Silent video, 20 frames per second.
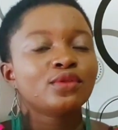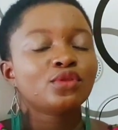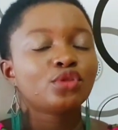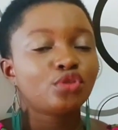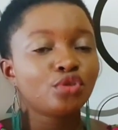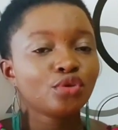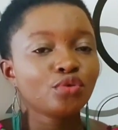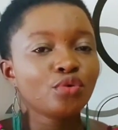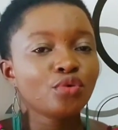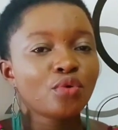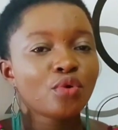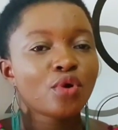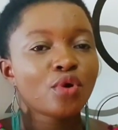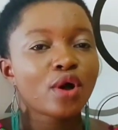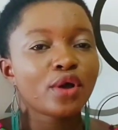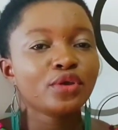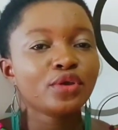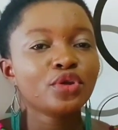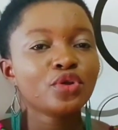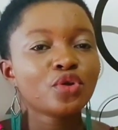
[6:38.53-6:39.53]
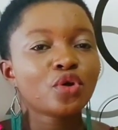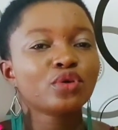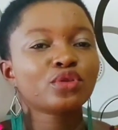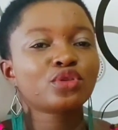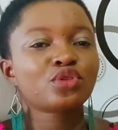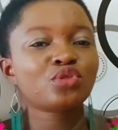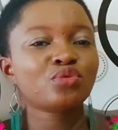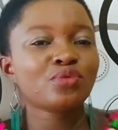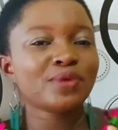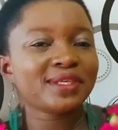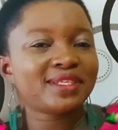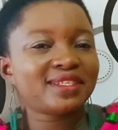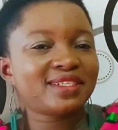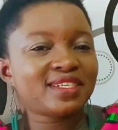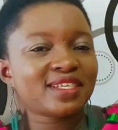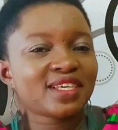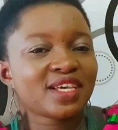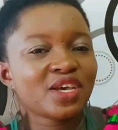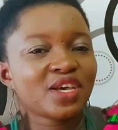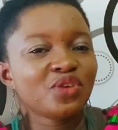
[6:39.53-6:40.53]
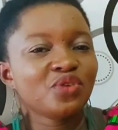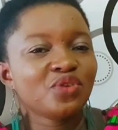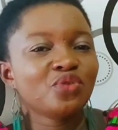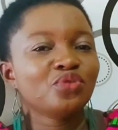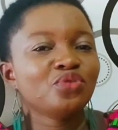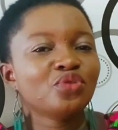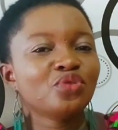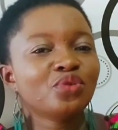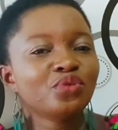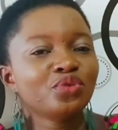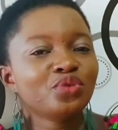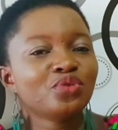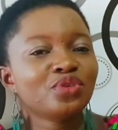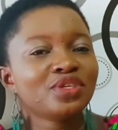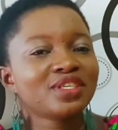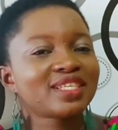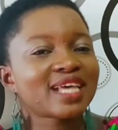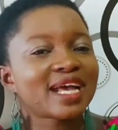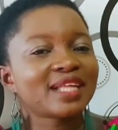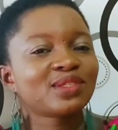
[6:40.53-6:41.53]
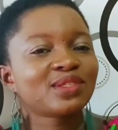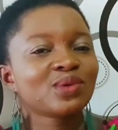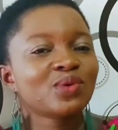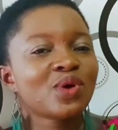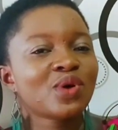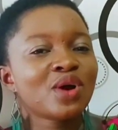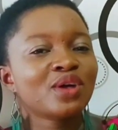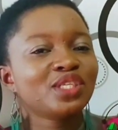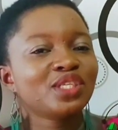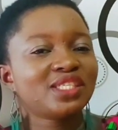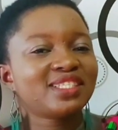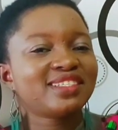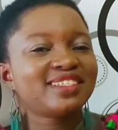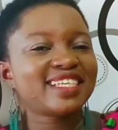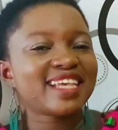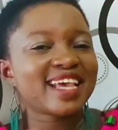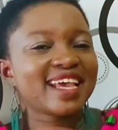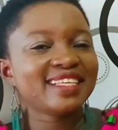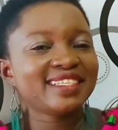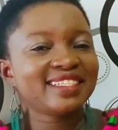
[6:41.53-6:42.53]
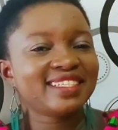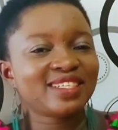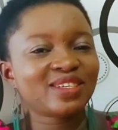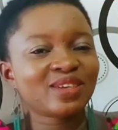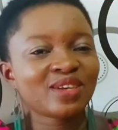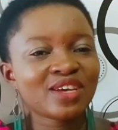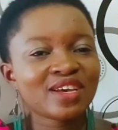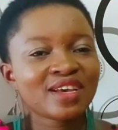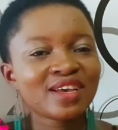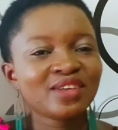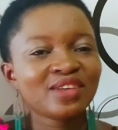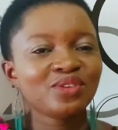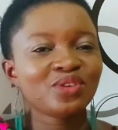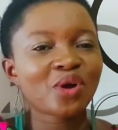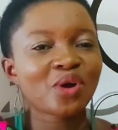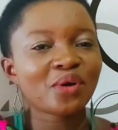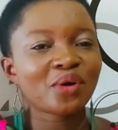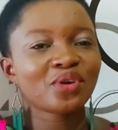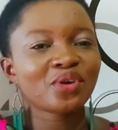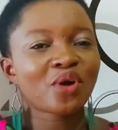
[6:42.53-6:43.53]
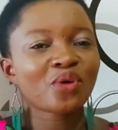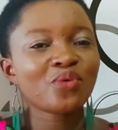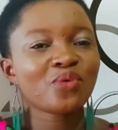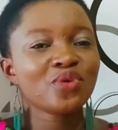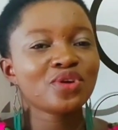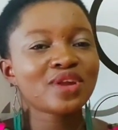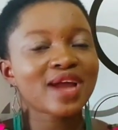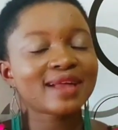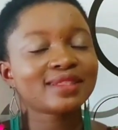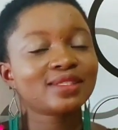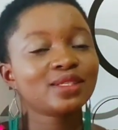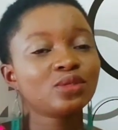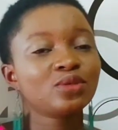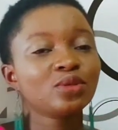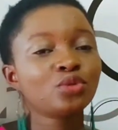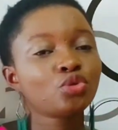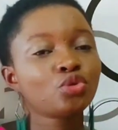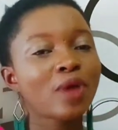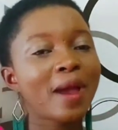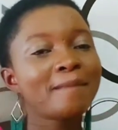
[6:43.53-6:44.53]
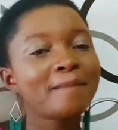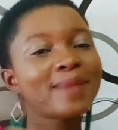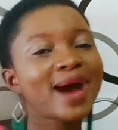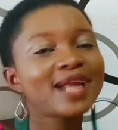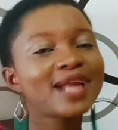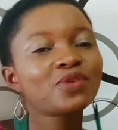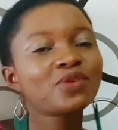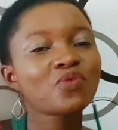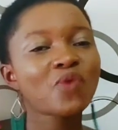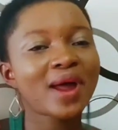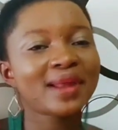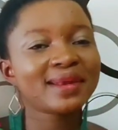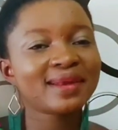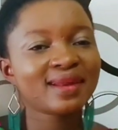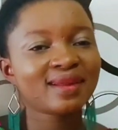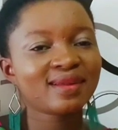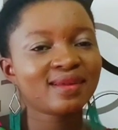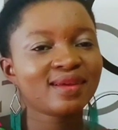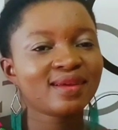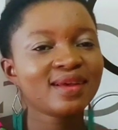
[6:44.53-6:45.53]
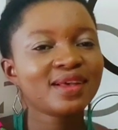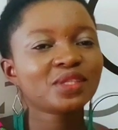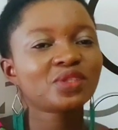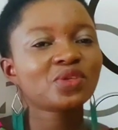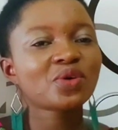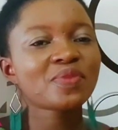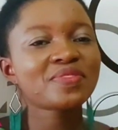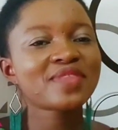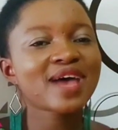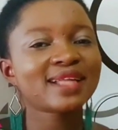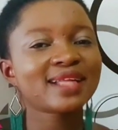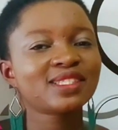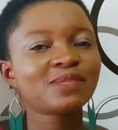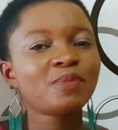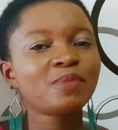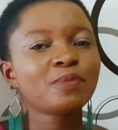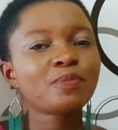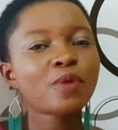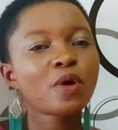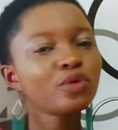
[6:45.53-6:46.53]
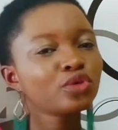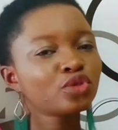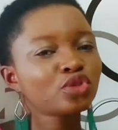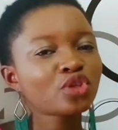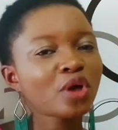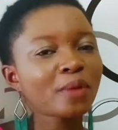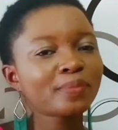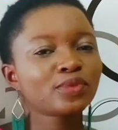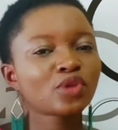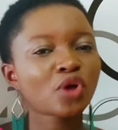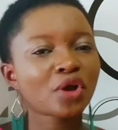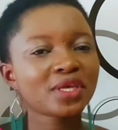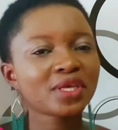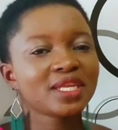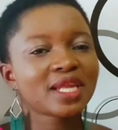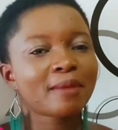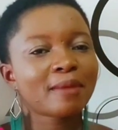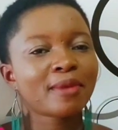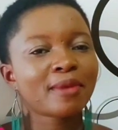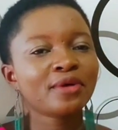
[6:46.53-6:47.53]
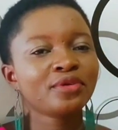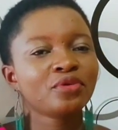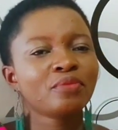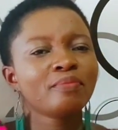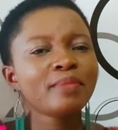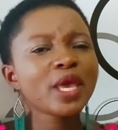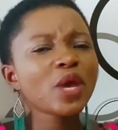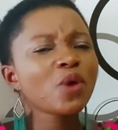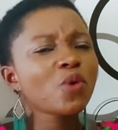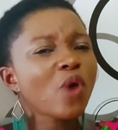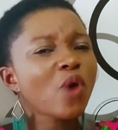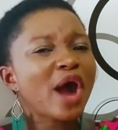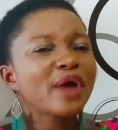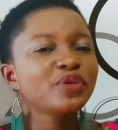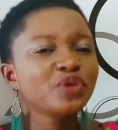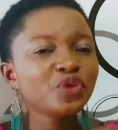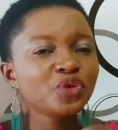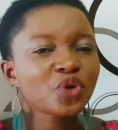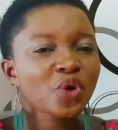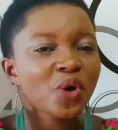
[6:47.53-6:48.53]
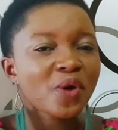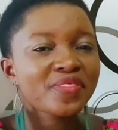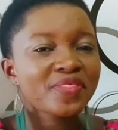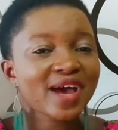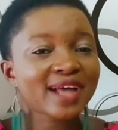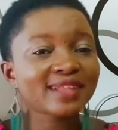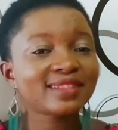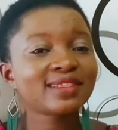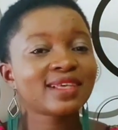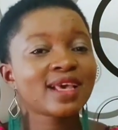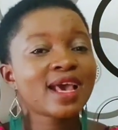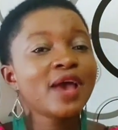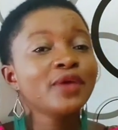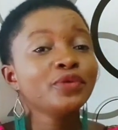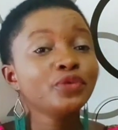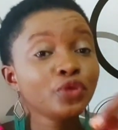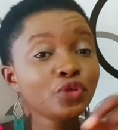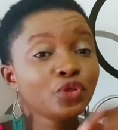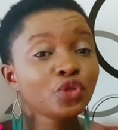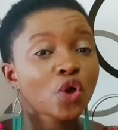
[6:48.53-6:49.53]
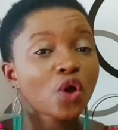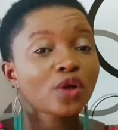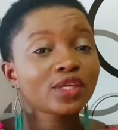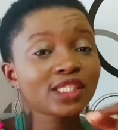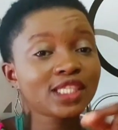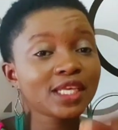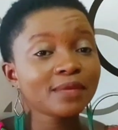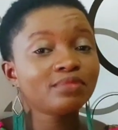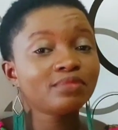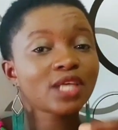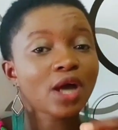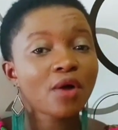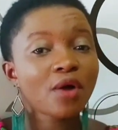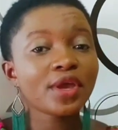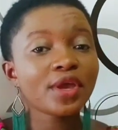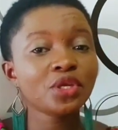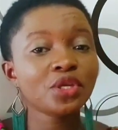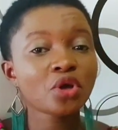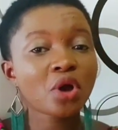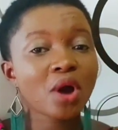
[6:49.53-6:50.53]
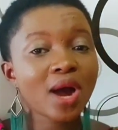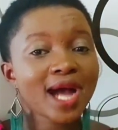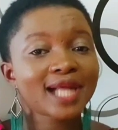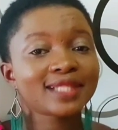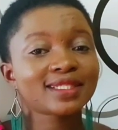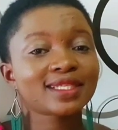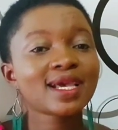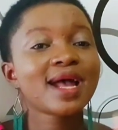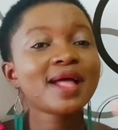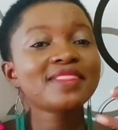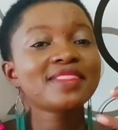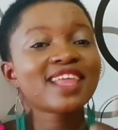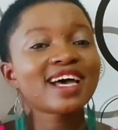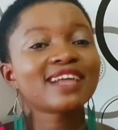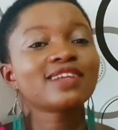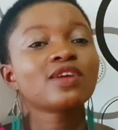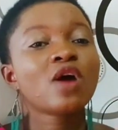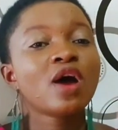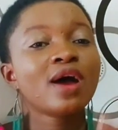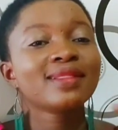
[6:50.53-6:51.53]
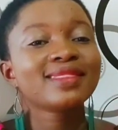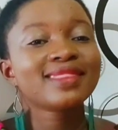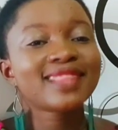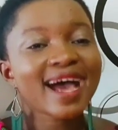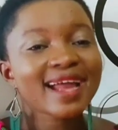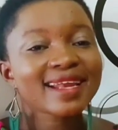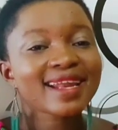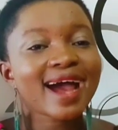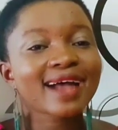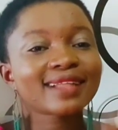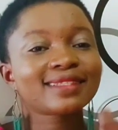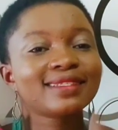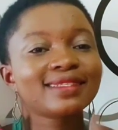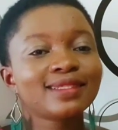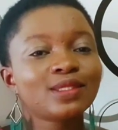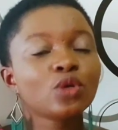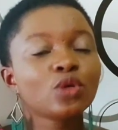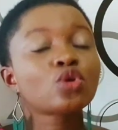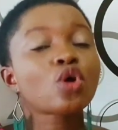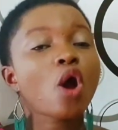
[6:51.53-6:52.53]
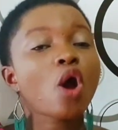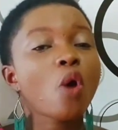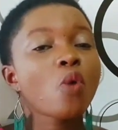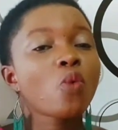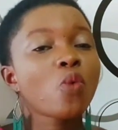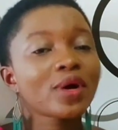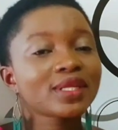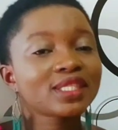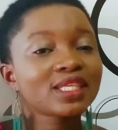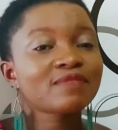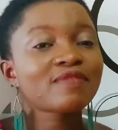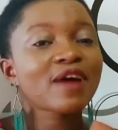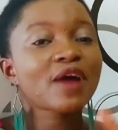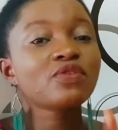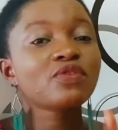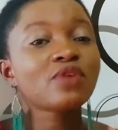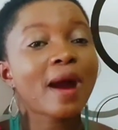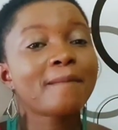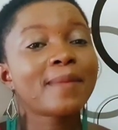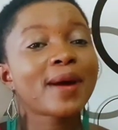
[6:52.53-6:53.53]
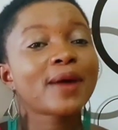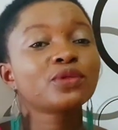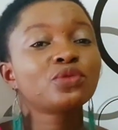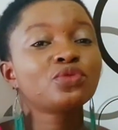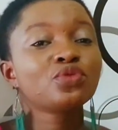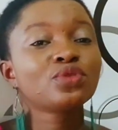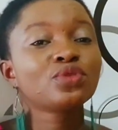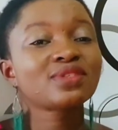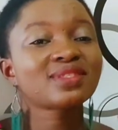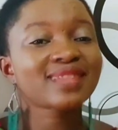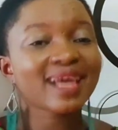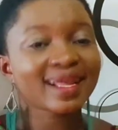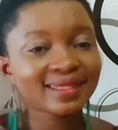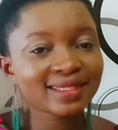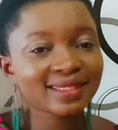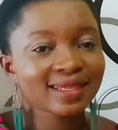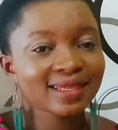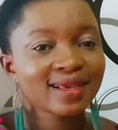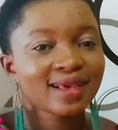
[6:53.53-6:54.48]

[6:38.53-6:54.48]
to you know switch you you you decide to change your your good attitude to a bad one so that people will stop talking about you meanwhile you know that you know deep down in your heart that that attitude or whatever you're about to start